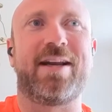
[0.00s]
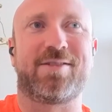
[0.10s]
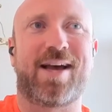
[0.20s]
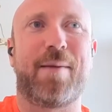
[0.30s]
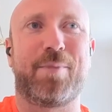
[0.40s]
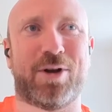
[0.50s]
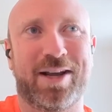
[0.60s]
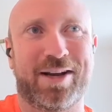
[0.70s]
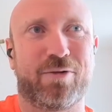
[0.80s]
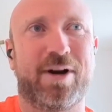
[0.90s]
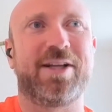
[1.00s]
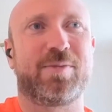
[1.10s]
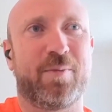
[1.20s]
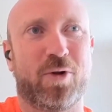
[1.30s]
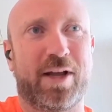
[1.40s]
happening, right? It's a
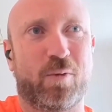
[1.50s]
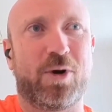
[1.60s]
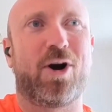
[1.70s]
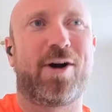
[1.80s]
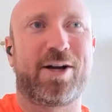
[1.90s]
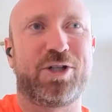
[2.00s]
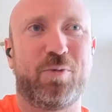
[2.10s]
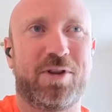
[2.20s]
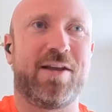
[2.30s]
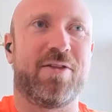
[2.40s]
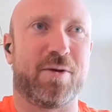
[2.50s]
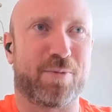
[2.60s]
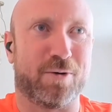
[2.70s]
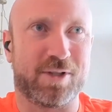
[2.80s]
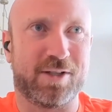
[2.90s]
bit more like we are actually within the
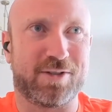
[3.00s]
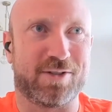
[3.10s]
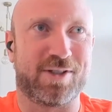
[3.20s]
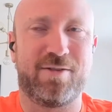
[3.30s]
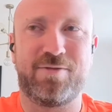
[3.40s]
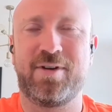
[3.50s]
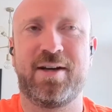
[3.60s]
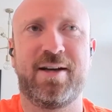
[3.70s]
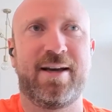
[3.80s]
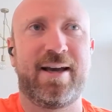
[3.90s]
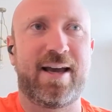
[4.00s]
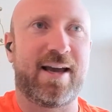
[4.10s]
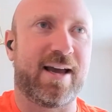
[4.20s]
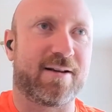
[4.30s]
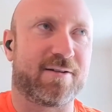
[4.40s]
process itself.
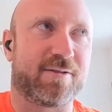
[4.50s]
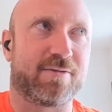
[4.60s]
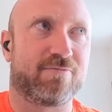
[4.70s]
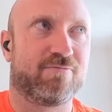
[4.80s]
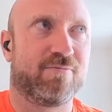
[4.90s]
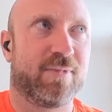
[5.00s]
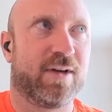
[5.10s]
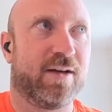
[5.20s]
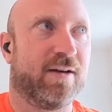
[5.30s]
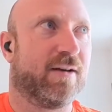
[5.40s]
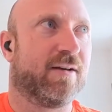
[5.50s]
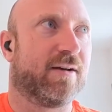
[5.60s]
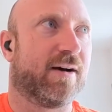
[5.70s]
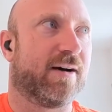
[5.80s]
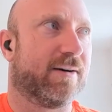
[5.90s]
And
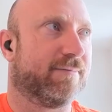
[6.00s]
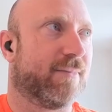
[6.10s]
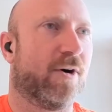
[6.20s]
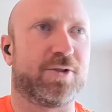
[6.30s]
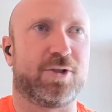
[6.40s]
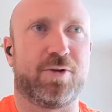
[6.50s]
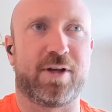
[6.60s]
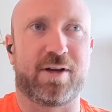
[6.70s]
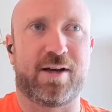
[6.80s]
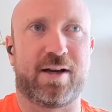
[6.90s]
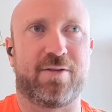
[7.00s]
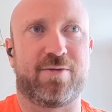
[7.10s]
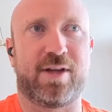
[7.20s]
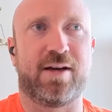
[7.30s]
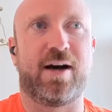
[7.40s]
also the kind of
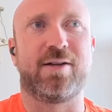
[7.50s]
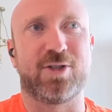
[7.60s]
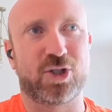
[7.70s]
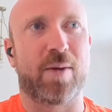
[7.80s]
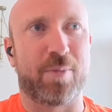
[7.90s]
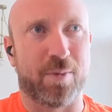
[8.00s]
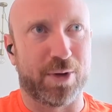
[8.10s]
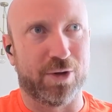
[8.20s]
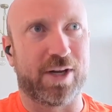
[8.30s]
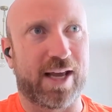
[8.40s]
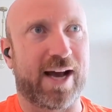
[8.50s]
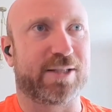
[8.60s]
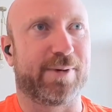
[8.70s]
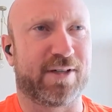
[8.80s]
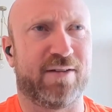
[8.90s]
the unstoppability
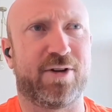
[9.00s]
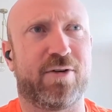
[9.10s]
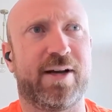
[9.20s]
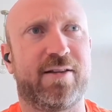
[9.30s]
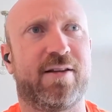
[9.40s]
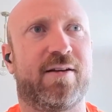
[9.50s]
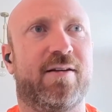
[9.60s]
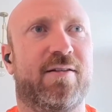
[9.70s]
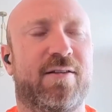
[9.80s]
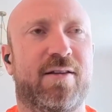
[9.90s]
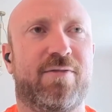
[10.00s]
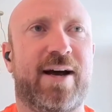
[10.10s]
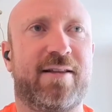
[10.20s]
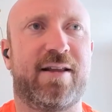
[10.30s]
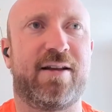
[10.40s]
aspect of it, right? The
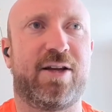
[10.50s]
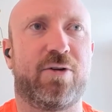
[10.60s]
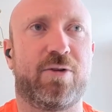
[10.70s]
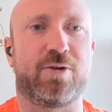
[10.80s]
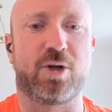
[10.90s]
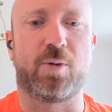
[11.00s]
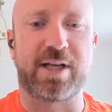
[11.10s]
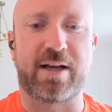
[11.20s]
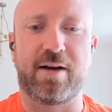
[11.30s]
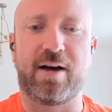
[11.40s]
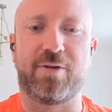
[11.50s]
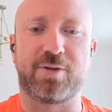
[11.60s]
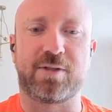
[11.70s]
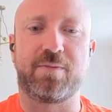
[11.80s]
fact that, there's always those